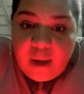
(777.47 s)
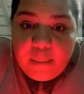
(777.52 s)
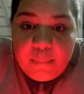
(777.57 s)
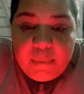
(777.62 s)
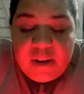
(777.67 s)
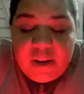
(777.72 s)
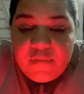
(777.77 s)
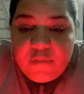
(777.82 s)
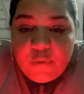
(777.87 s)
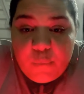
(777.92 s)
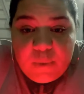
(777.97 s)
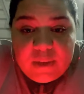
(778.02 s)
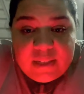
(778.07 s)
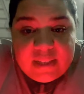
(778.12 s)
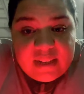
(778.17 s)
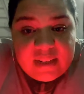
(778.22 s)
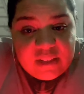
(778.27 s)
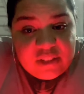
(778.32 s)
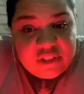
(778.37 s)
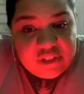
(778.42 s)
But if it
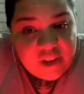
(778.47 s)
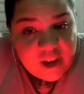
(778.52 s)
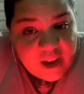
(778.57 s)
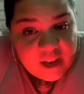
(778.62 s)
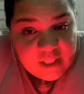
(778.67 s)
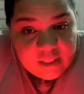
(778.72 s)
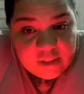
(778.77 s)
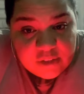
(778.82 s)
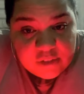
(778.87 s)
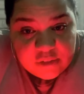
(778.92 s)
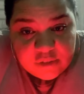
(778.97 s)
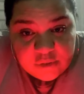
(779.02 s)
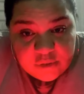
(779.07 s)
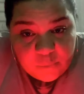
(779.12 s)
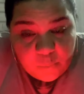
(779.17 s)
wasn't a challenge,